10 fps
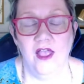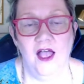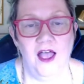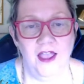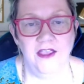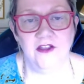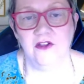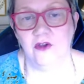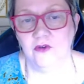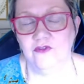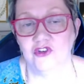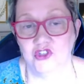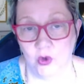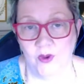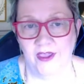I can go for
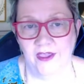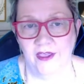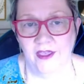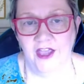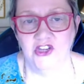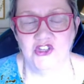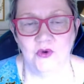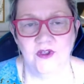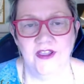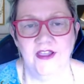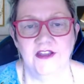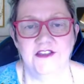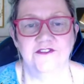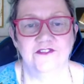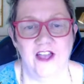joy. And joy
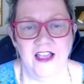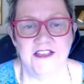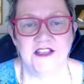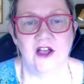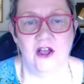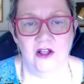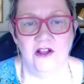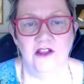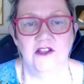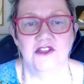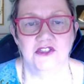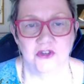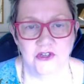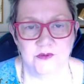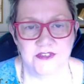defies all
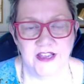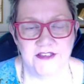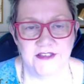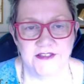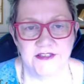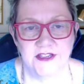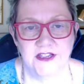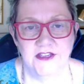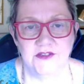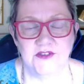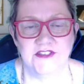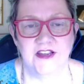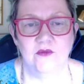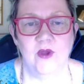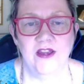circumstances. So instead
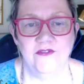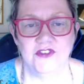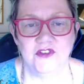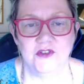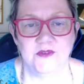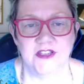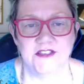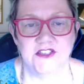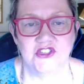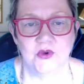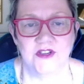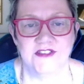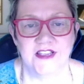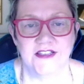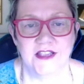of waiting for circumstances, joy
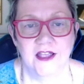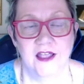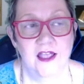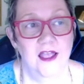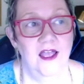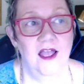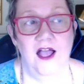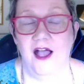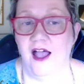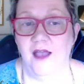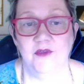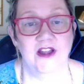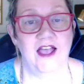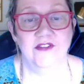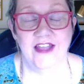says, I'm going to
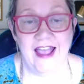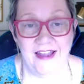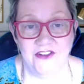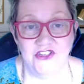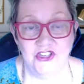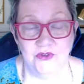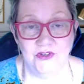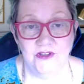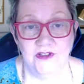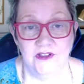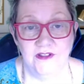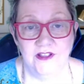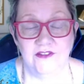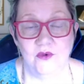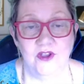have an attitude
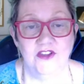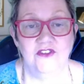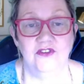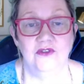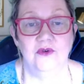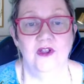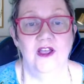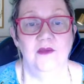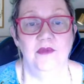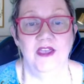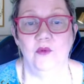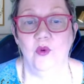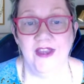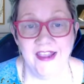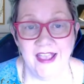that's going to be a
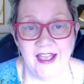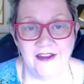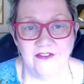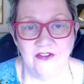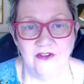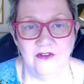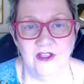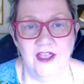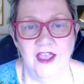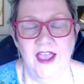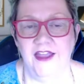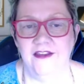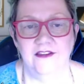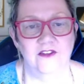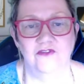winning attitude
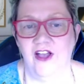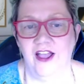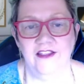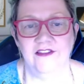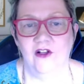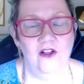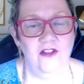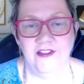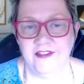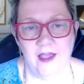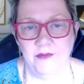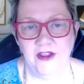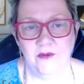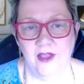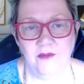and defies all that's happening
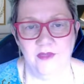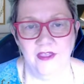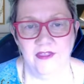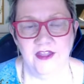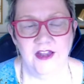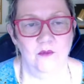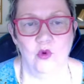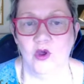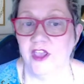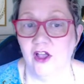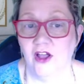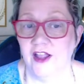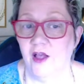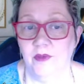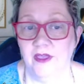around me that I'm working on
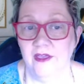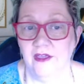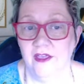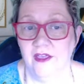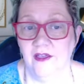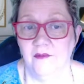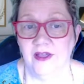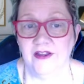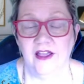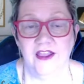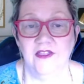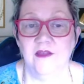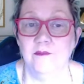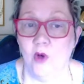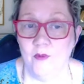helping. But in the
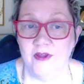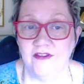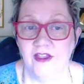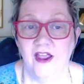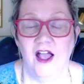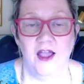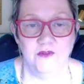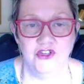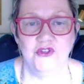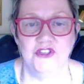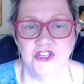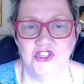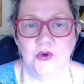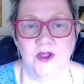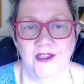moment, I'm choosing
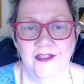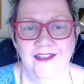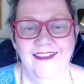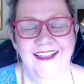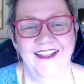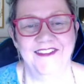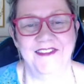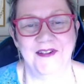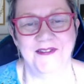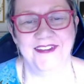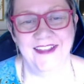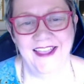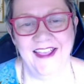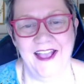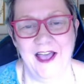joy. And so
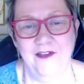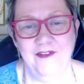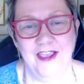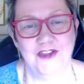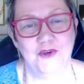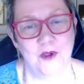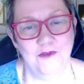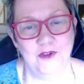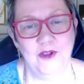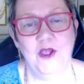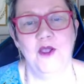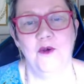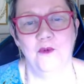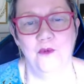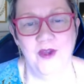today, have a joyful,
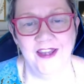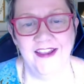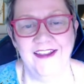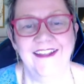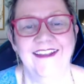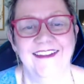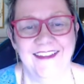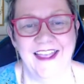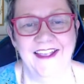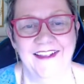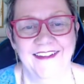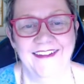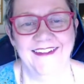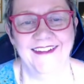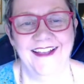winning day.
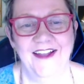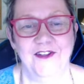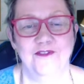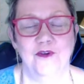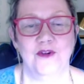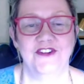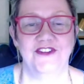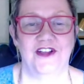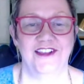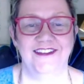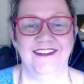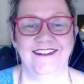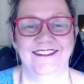I look forward to talking to you.